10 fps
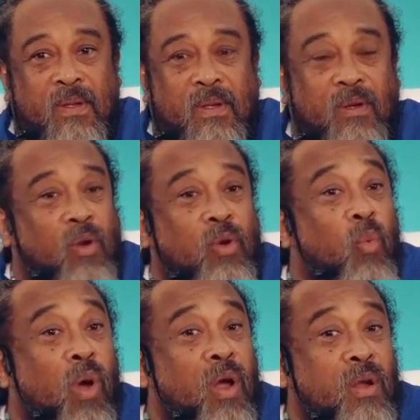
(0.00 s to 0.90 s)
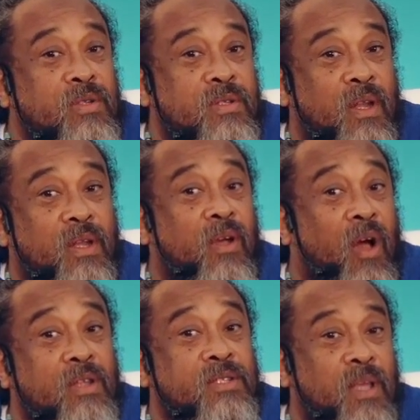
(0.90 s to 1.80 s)
Not the words, not the
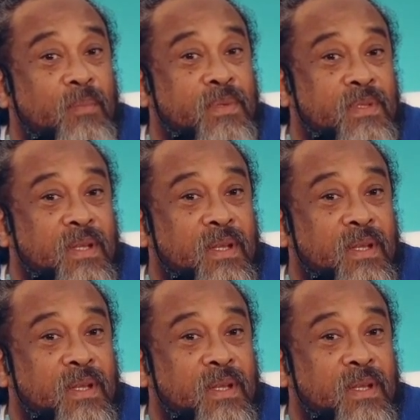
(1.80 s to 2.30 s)
concepts,